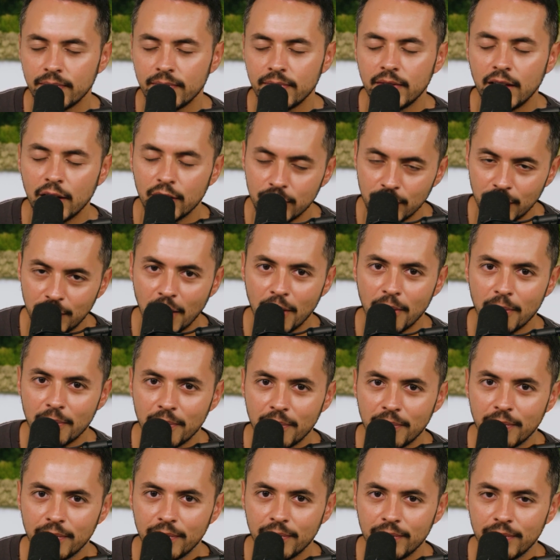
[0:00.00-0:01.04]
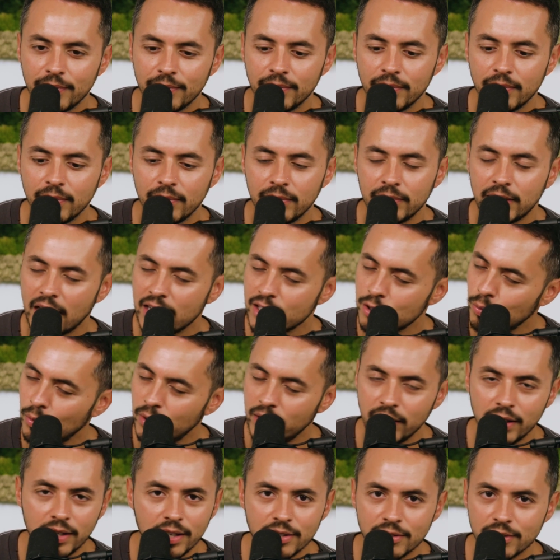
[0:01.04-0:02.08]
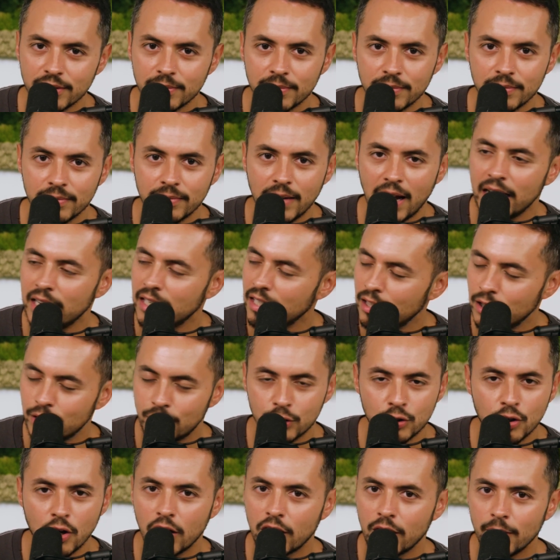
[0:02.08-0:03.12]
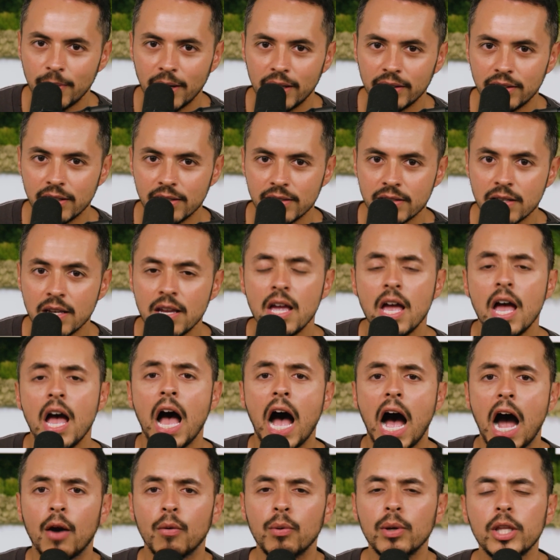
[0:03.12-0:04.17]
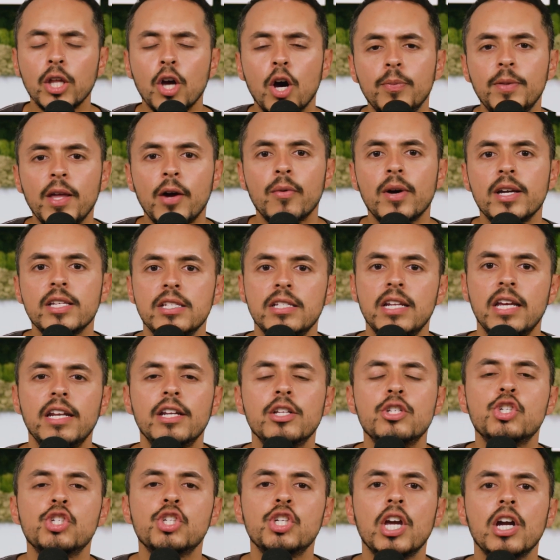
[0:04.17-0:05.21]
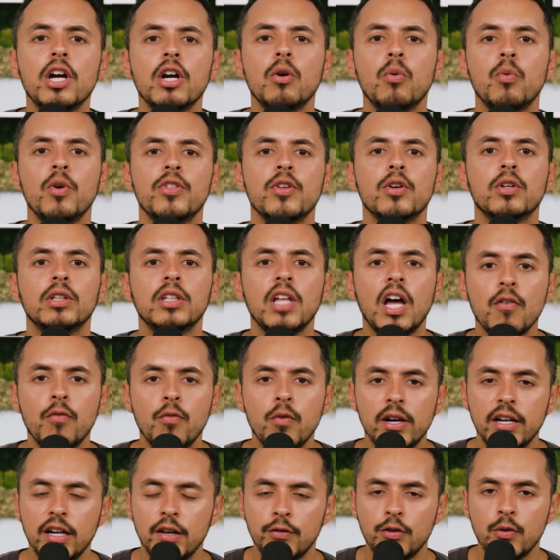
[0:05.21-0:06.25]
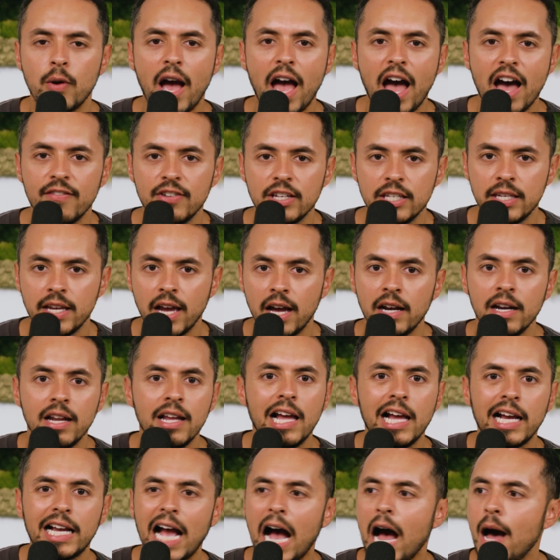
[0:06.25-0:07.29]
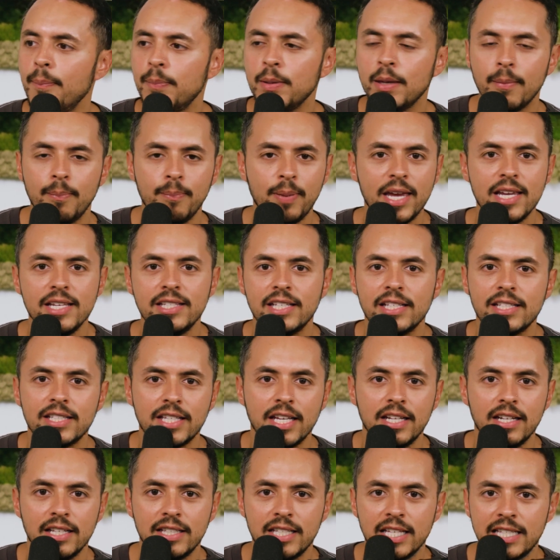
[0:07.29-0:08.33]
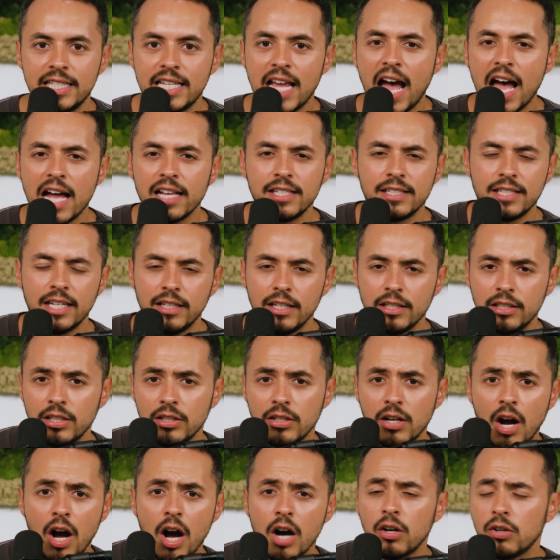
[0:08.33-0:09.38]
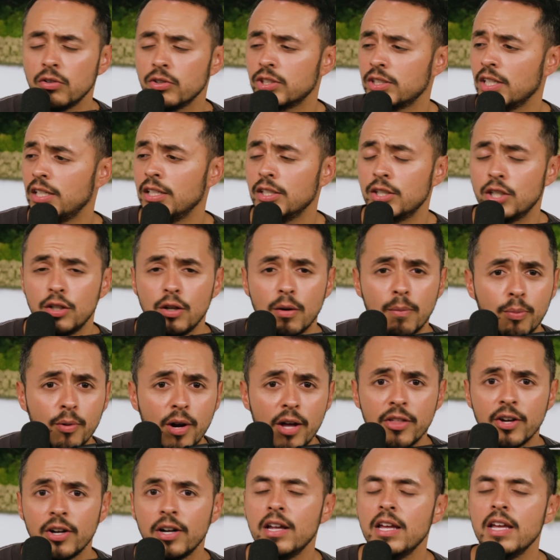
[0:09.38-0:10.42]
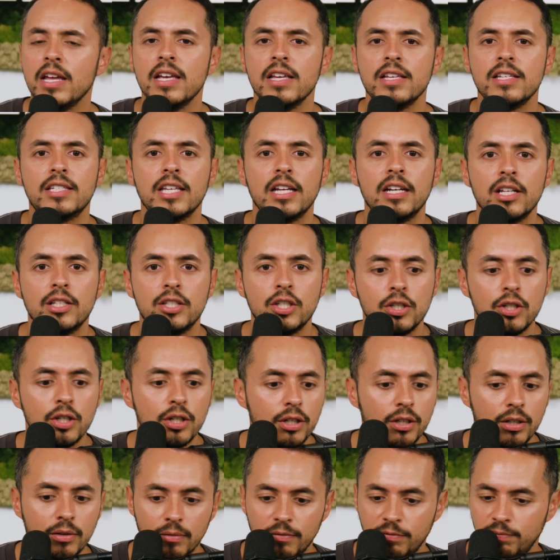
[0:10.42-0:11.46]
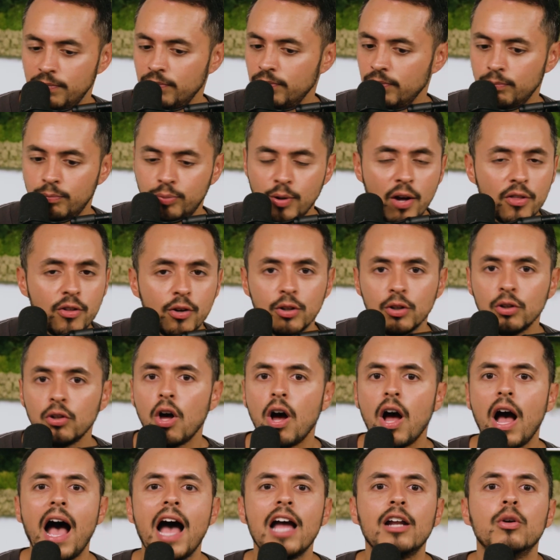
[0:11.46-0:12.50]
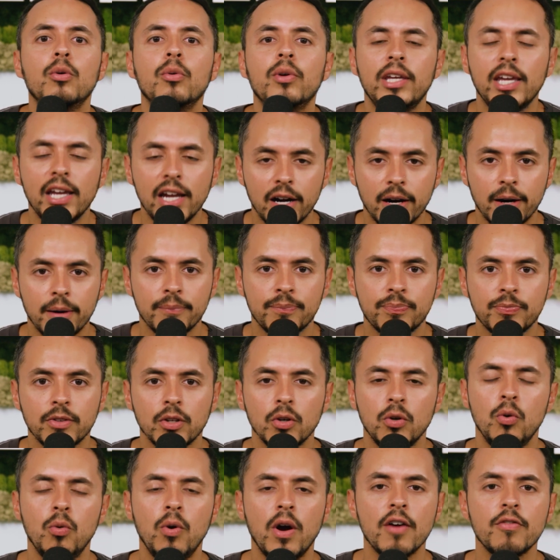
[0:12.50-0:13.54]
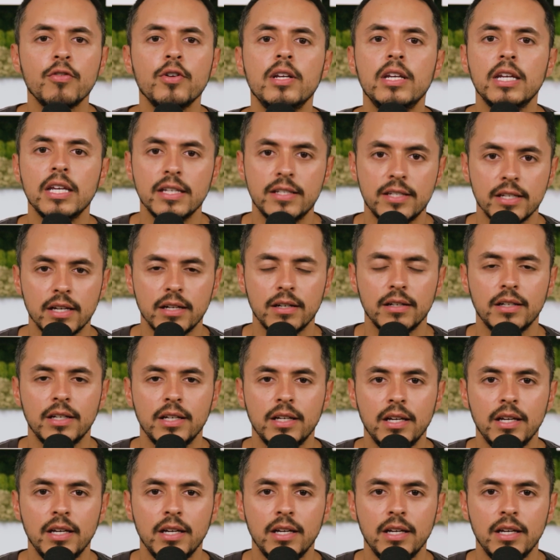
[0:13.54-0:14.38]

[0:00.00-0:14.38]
There you go. That's what it is. I needed to talk about this. I really hope that resonated. Share it with your loved one if you haven't yet. Copy and paste it. Send it to dad. Send it to your uncle. Send it to your brother. Send it to your brother in law. I don't care. Whoever needs it.